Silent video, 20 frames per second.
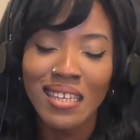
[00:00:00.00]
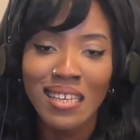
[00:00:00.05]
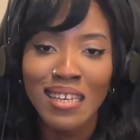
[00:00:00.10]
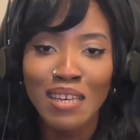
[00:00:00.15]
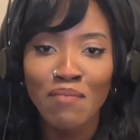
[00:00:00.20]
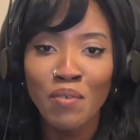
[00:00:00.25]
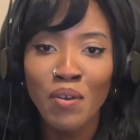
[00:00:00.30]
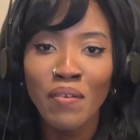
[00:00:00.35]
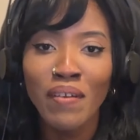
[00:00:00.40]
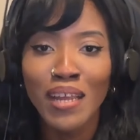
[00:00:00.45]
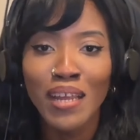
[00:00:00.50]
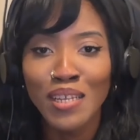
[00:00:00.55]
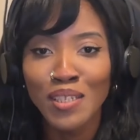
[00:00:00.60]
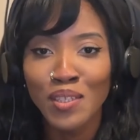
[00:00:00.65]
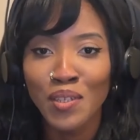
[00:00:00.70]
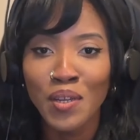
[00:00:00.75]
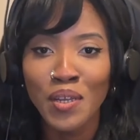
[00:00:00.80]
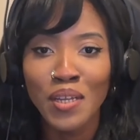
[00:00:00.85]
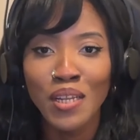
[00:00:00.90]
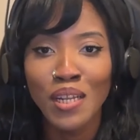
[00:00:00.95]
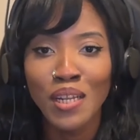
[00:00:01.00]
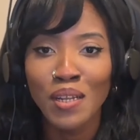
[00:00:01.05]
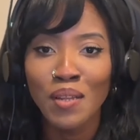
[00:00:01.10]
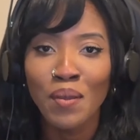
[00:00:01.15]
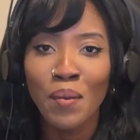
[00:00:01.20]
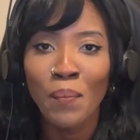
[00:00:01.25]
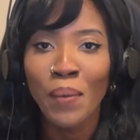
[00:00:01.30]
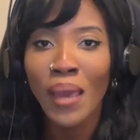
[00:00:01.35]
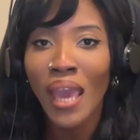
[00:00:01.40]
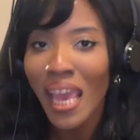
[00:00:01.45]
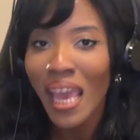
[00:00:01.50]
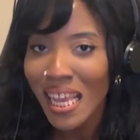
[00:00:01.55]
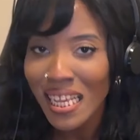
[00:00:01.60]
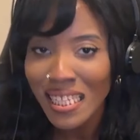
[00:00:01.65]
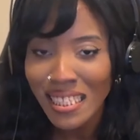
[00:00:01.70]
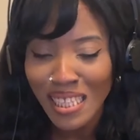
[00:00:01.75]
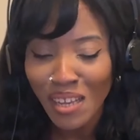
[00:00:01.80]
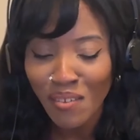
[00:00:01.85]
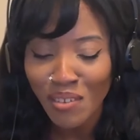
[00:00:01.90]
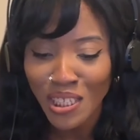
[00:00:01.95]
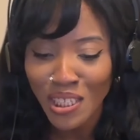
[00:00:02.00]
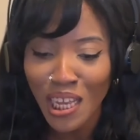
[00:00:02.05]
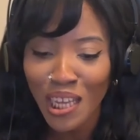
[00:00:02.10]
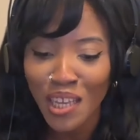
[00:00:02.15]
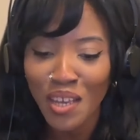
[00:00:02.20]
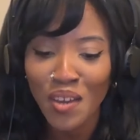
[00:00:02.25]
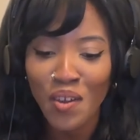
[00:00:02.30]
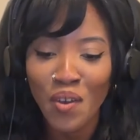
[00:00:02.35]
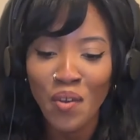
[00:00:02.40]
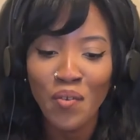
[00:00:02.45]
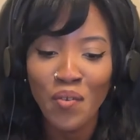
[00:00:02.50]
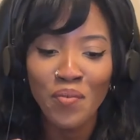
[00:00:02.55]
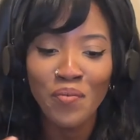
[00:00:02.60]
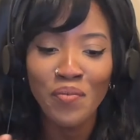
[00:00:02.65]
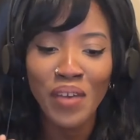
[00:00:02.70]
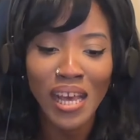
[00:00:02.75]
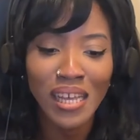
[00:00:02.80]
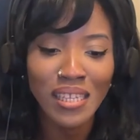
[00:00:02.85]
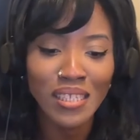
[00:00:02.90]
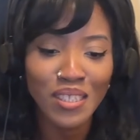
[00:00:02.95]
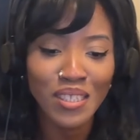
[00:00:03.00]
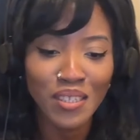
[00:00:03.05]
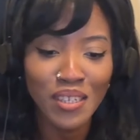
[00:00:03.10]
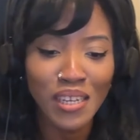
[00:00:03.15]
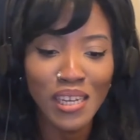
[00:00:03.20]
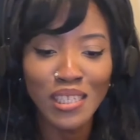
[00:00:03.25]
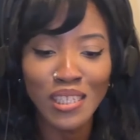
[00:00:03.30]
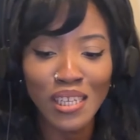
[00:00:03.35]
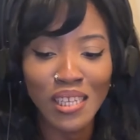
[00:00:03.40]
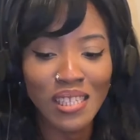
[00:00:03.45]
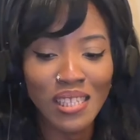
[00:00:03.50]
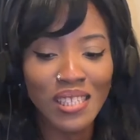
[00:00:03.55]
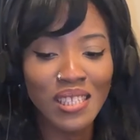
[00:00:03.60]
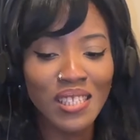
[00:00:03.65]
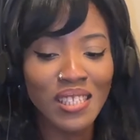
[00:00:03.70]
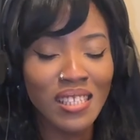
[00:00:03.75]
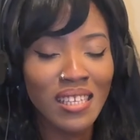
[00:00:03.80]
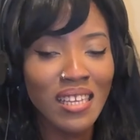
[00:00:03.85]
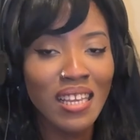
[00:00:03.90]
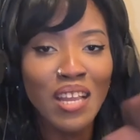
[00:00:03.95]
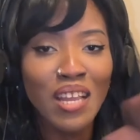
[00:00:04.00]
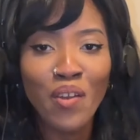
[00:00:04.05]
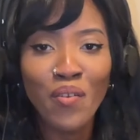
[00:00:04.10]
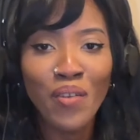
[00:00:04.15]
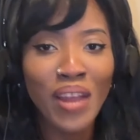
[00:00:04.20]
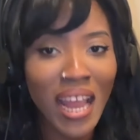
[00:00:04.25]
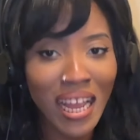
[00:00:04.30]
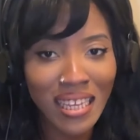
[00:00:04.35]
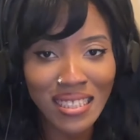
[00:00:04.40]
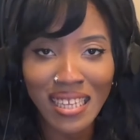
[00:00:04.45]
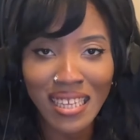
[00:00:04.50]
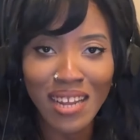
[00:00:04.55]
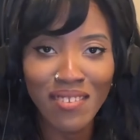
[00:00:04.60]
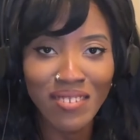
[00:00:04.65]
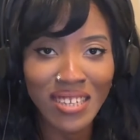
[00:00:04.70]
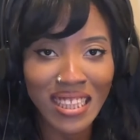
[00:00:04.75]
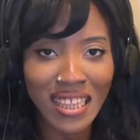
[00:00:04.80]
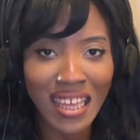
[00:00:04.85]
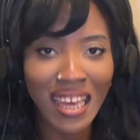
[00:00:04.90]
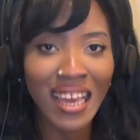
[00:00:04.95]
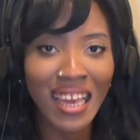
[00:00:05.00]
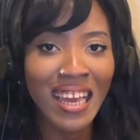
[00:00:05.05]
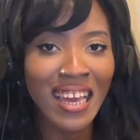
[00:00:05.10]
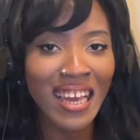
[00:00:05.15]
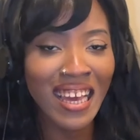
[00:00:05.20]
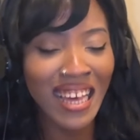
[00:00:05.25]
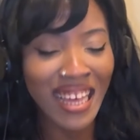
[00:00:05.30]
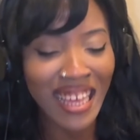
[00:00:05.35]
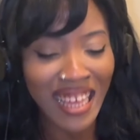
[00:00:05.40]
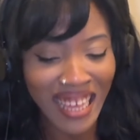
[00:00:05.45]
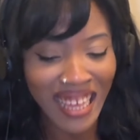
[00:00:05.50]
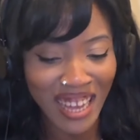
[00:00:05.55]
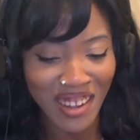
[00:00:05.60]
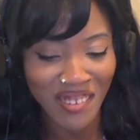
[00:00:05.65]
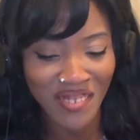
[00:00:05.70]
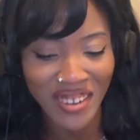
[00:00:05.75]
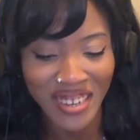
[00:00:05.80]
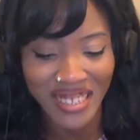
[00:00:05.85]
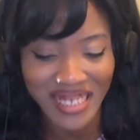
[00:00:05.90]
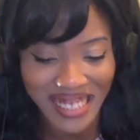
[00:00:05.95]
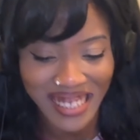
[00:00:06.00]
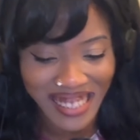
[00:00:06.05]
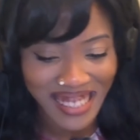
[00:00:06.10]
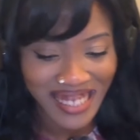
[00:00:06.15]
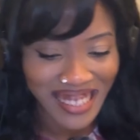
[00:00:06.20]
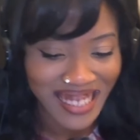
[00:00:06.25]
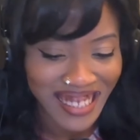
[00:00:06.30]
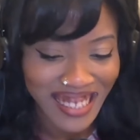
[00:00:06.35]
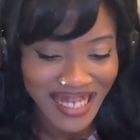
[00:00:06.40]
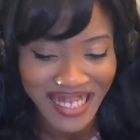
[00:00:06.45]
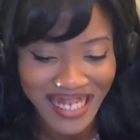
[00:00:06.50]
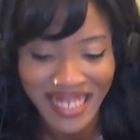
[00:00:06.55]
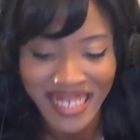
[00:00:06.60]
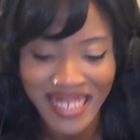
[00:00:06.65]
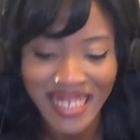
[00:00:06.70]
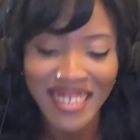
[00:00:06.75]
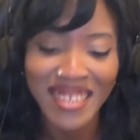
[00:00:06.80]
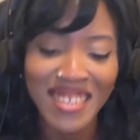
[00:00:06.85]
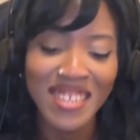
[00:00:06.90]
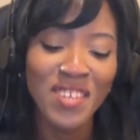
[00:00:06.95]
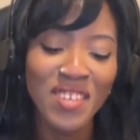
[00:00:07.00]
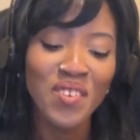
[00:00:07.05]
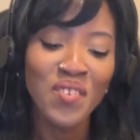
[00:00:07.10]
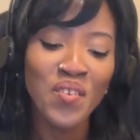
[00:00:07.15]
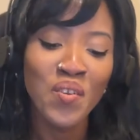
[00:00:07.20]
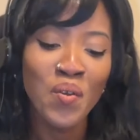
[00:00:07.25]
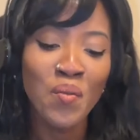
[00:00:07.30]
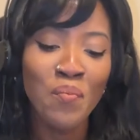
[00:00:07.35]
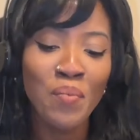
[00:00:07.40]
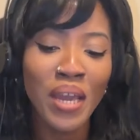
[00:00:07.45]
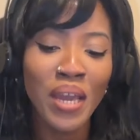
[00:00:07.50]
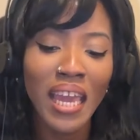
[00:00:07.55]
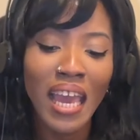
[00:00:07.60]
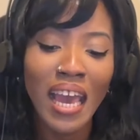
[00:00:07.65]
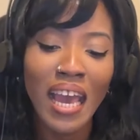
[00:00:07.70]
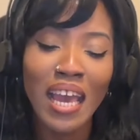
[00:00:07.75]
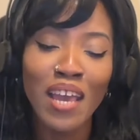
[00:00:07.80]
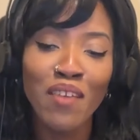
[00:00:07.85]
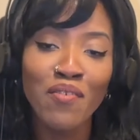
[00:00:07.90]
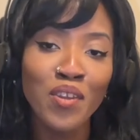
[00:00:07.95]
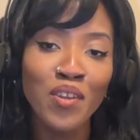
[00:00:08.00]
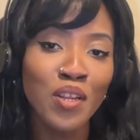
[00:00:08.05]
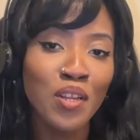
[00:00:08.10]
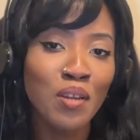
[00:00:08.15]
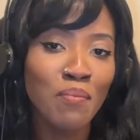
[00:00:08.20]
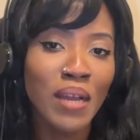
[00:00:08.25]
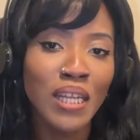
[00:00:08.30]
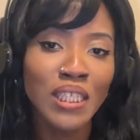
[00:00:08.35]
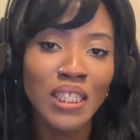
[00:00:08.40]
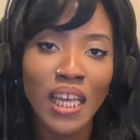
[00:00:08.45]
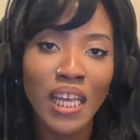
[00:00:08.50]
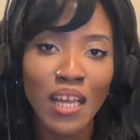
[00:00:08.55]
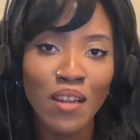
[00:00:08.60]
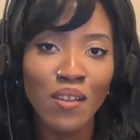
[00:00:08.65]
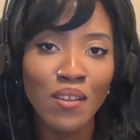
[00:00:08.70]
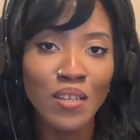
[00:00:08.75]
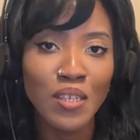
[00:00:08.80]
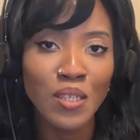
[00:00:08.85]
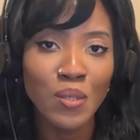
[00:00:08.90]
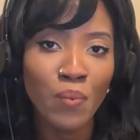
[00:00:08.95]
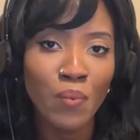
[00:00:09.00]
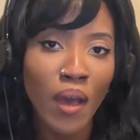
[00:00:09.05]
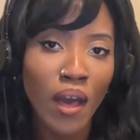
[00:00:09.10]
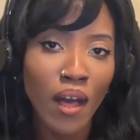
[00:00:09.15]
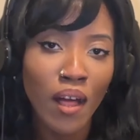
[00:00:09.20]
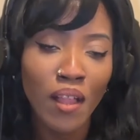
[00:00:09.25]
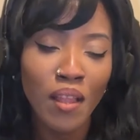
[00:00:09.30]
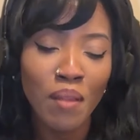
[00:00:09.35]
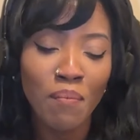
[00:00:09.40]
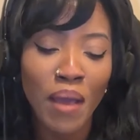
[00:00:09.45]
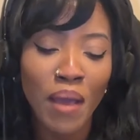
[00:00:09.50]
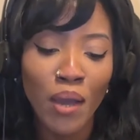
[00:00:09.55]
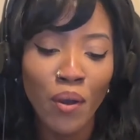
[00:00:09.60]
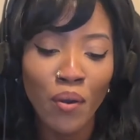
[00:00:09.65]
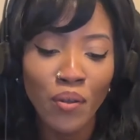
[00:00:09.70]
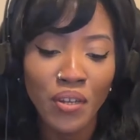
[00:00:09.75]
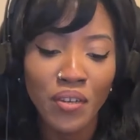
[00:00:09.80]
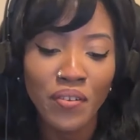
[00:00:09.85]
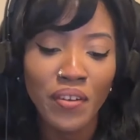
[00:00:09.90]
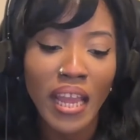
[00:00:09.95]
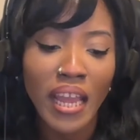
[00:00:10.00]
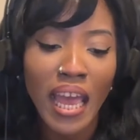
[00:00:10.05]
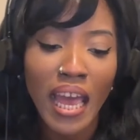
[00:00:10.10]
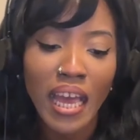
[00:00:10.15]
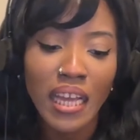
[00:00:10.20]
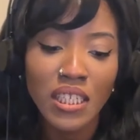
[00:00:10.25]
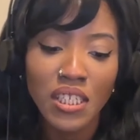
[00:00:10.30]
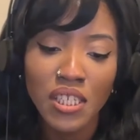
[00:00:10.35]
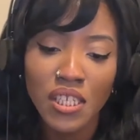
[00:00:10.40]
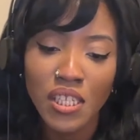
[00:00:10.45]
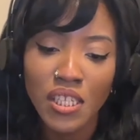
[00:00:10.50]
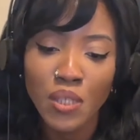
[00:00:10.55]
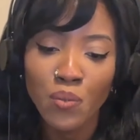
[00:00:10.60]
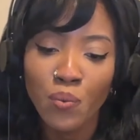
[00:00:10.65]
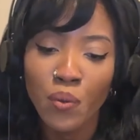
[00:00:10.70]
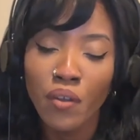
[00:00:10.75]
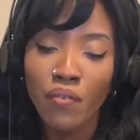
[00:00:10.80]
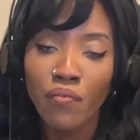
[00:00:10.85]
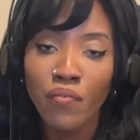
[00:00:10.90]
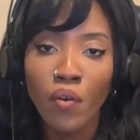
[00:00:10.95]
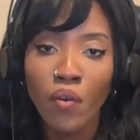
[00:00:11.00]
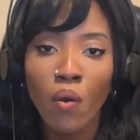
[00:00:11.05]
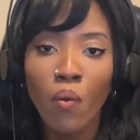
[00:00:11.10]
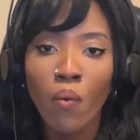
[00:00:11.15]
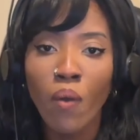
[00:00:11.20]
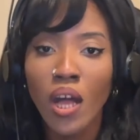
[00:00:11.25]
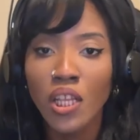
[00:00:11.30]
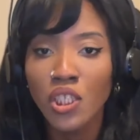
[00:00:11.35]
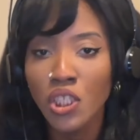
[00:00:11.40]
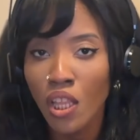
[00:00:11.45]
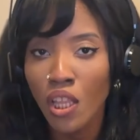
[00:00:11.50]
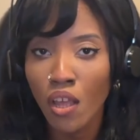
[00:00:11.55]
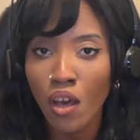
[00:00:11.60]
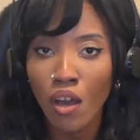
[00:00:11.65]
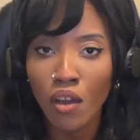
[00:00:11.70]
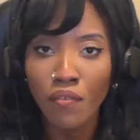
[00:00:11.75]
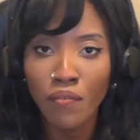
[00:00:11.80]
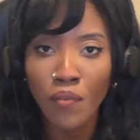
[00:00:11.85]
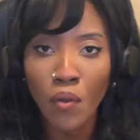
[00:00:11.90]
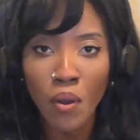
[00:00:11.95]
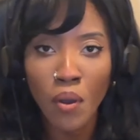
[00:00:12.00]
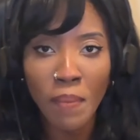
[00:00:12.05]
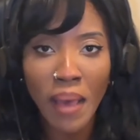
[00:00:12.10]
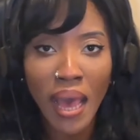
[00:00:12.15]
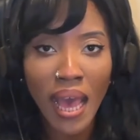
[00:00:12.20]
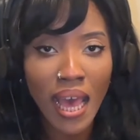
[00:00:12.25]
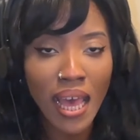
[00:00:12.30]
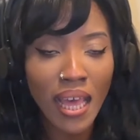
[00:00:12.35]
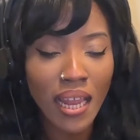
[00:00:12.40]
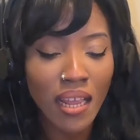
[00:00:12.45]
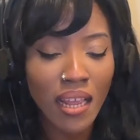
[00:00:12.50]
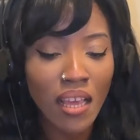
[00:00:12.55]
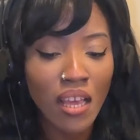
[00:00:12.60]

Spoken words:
move at a certain pace. I wish I could go faster and just react to everything at once. But yeah, if you're new to my channel as well, my older reactions were full watch-along format.